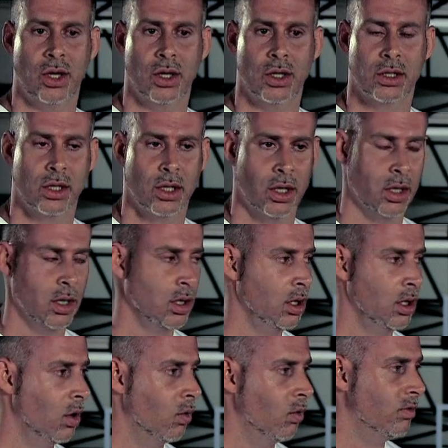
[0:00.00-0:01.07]
years,
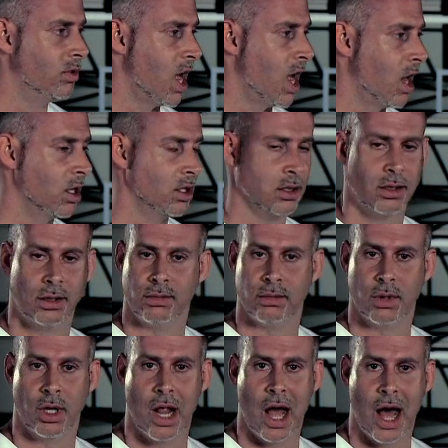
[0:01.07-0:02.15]
we've challenged
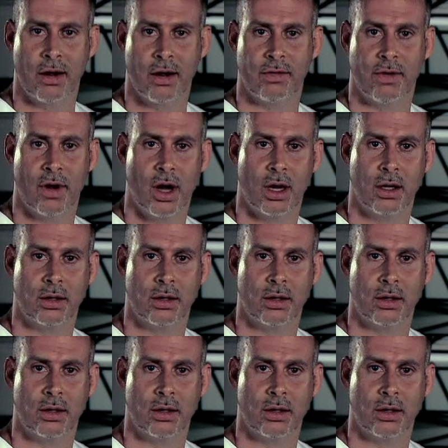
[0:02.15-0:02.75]
a lot of